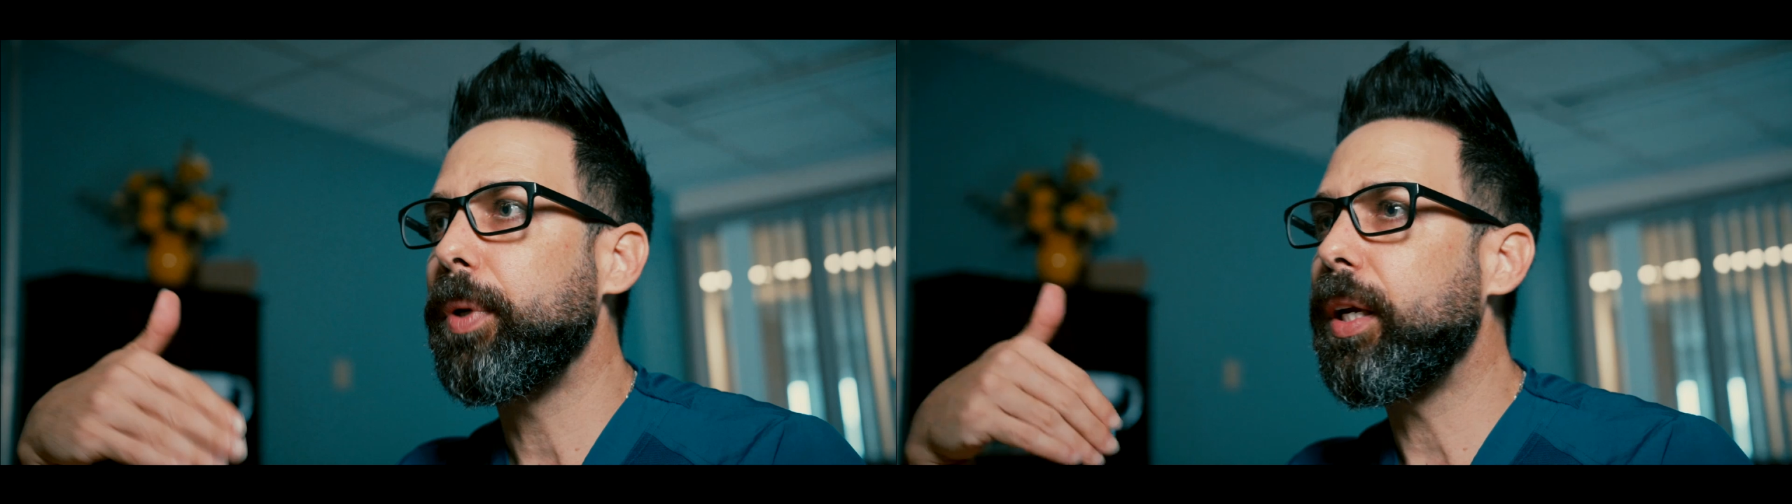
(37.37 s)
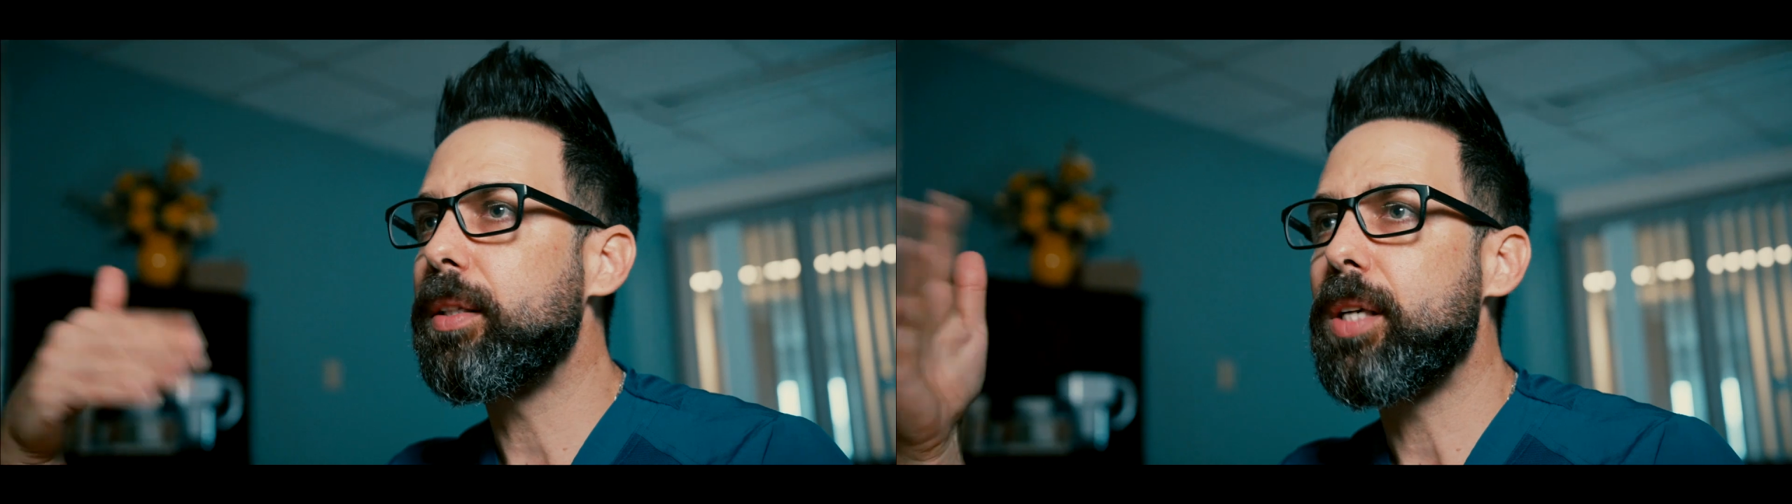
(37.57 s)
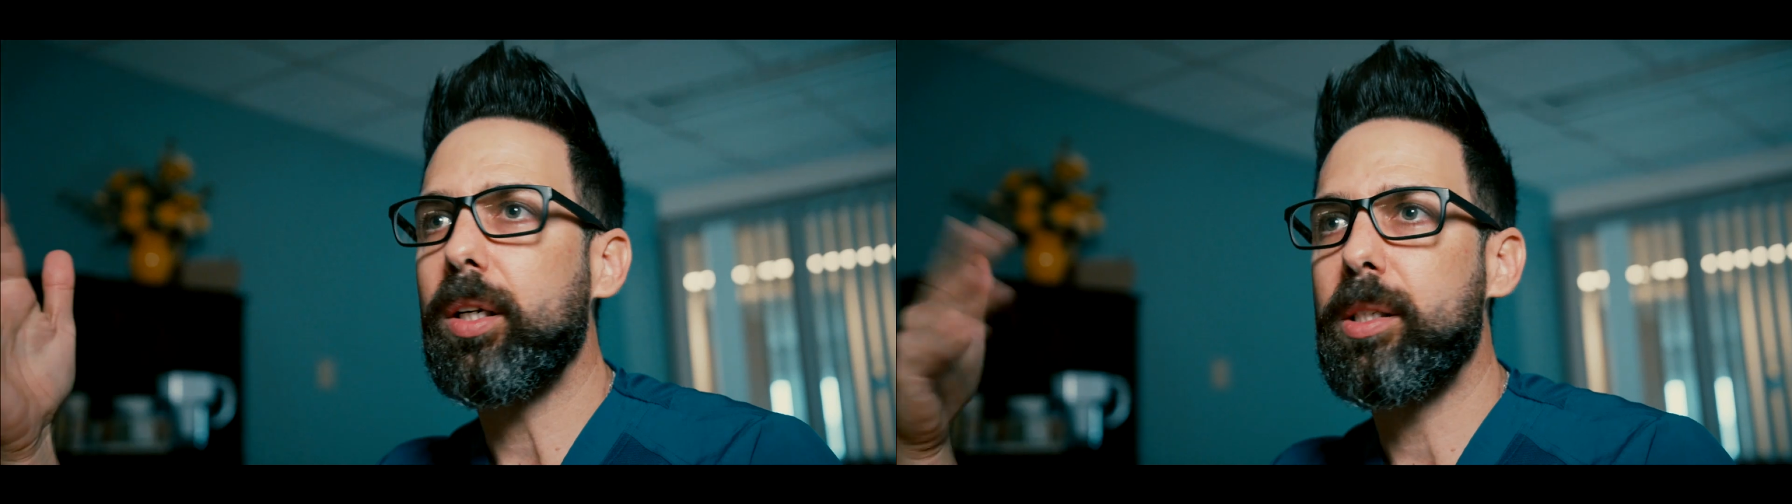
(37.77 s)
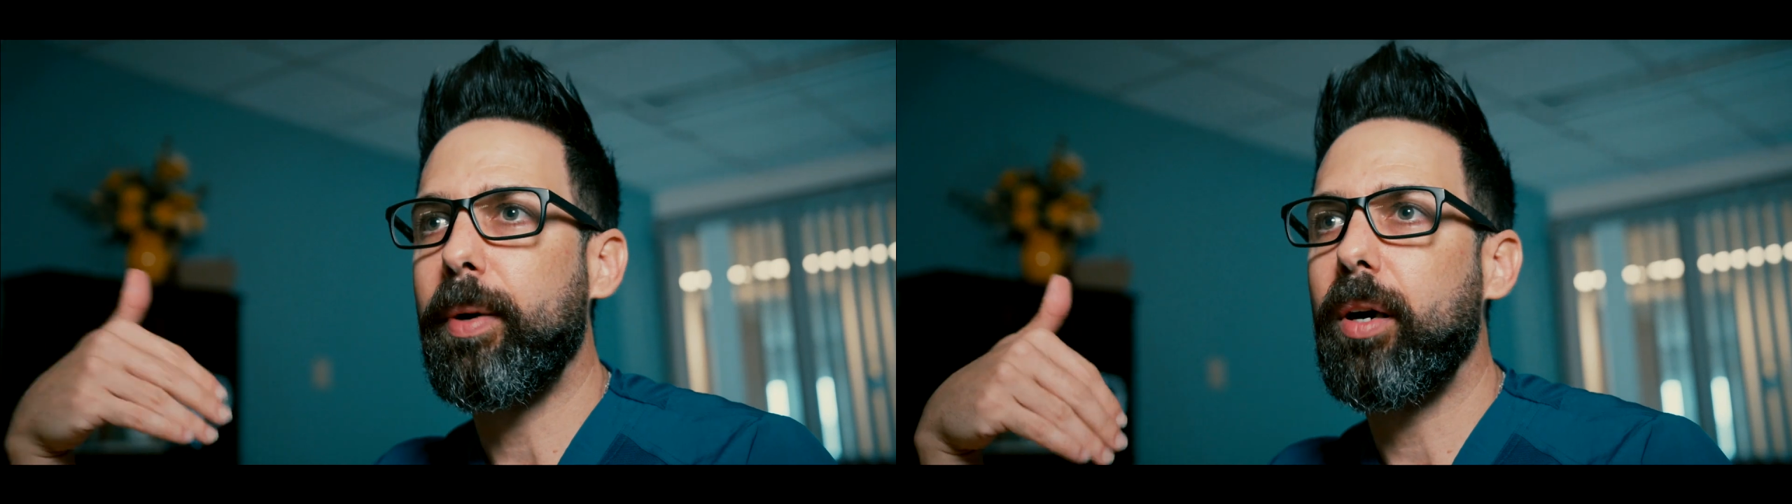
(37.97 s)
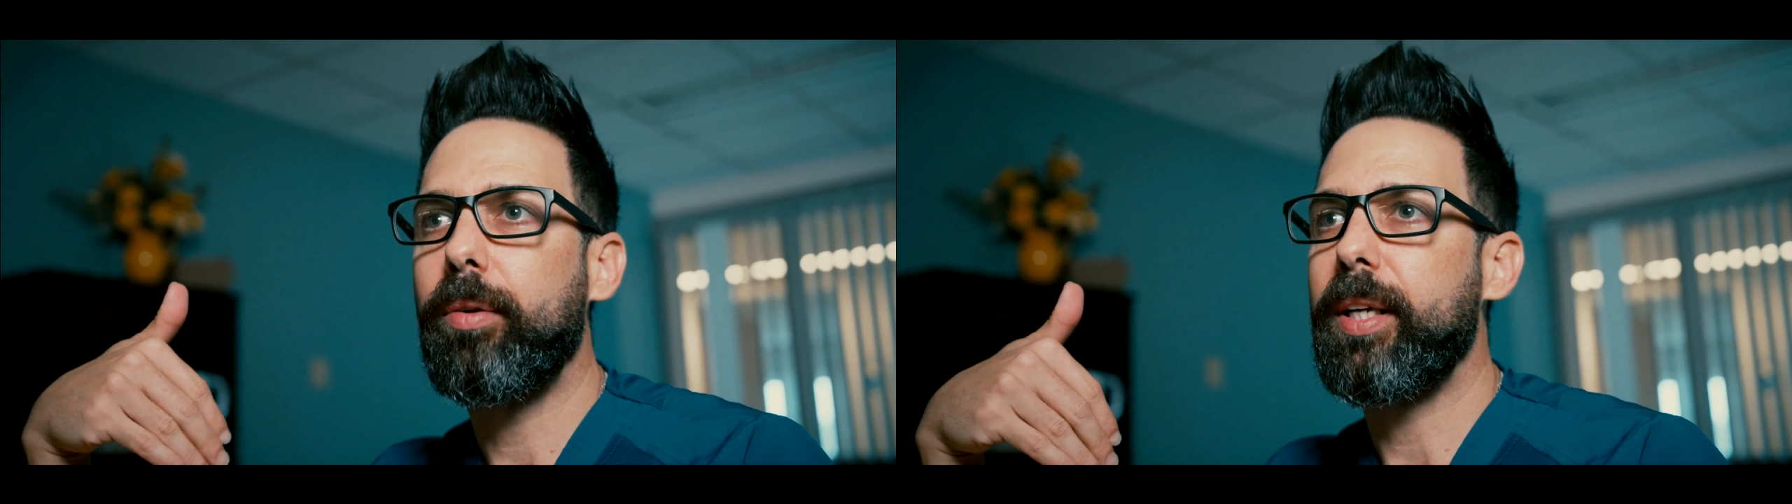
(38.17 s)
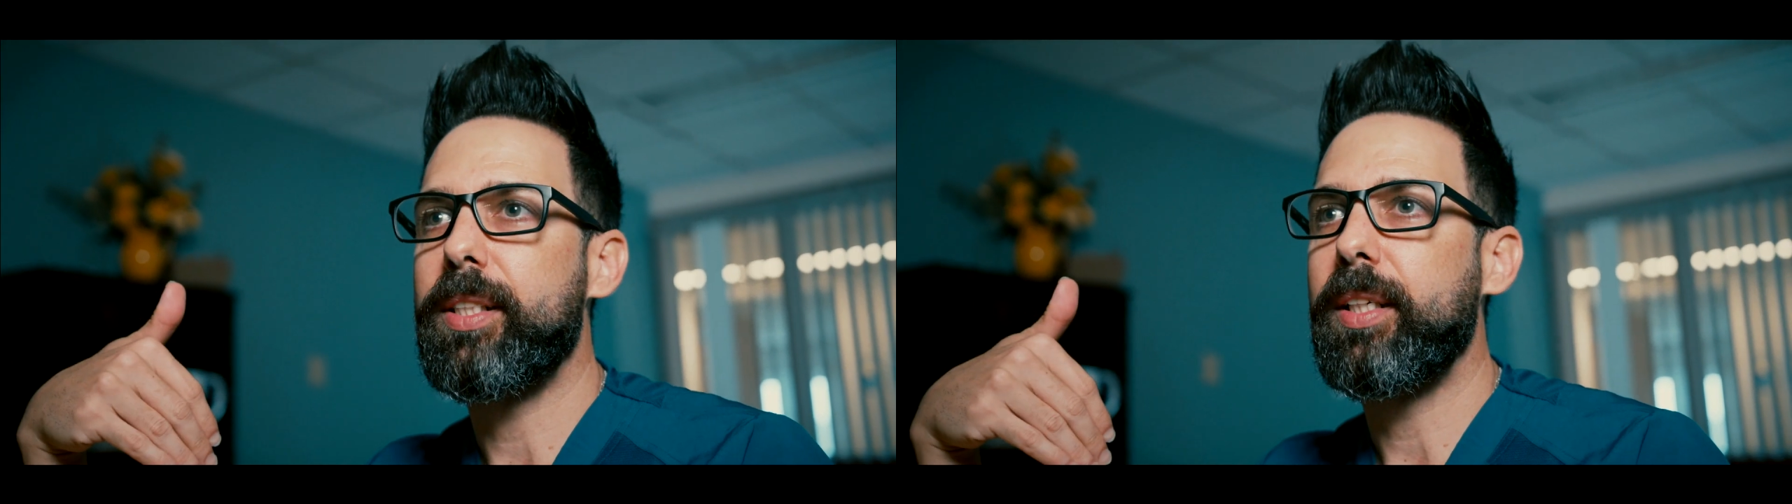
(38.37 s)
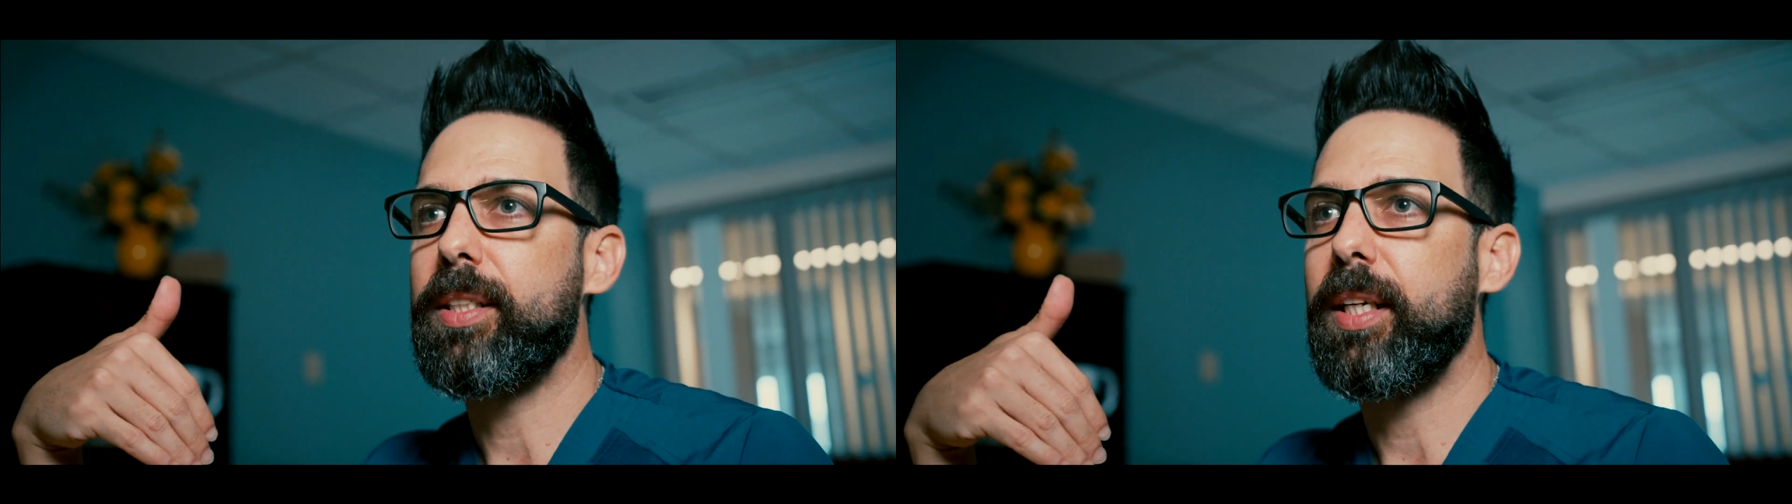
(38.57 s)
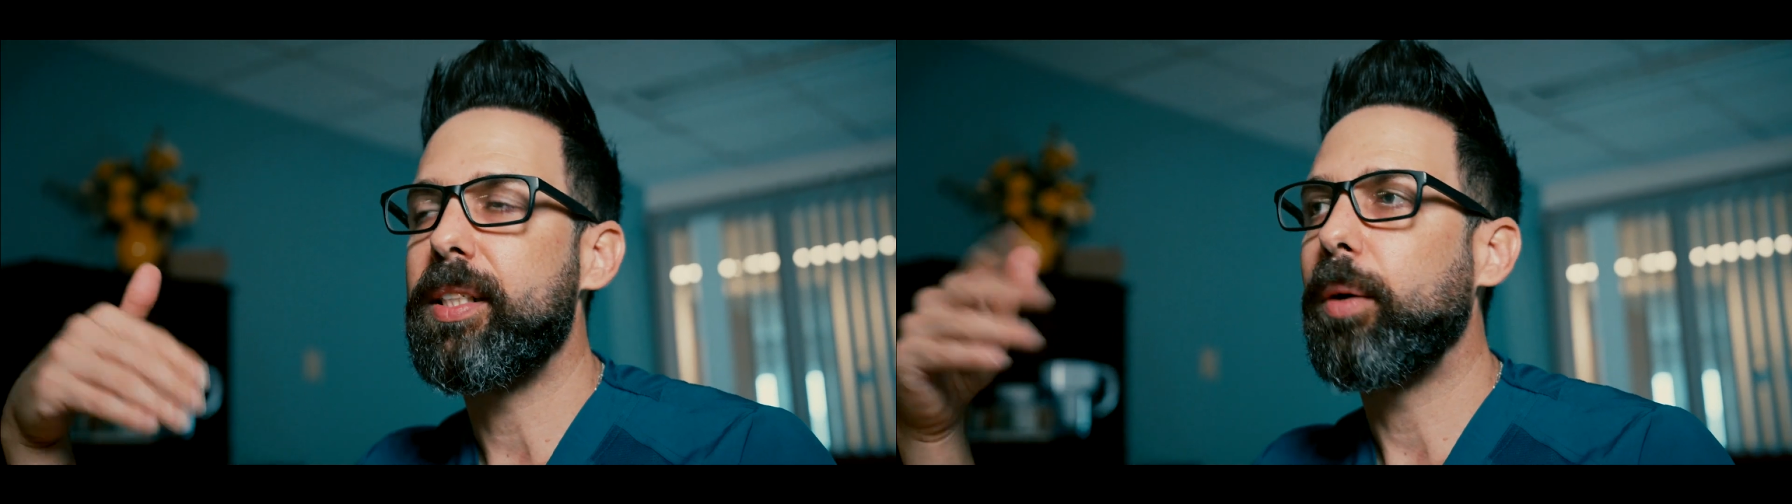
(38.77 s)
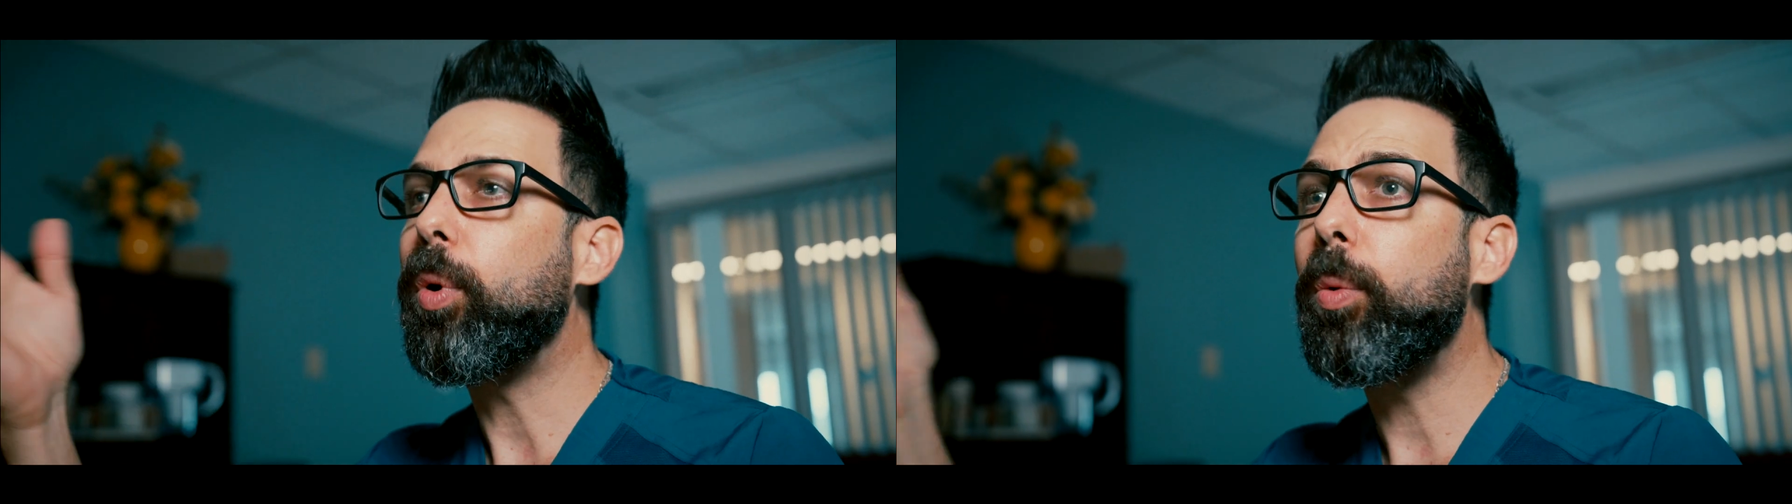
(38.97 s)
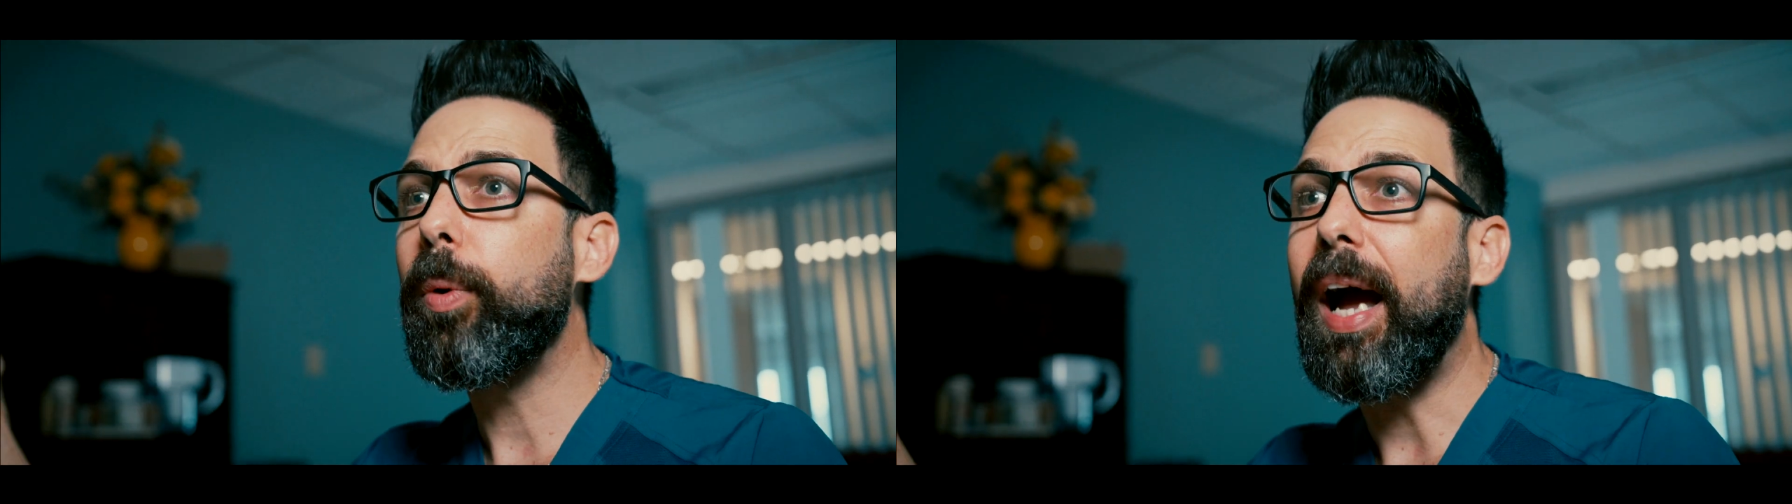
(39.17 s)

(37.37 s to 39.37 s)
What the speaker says: We talked about our residents, and he said, well,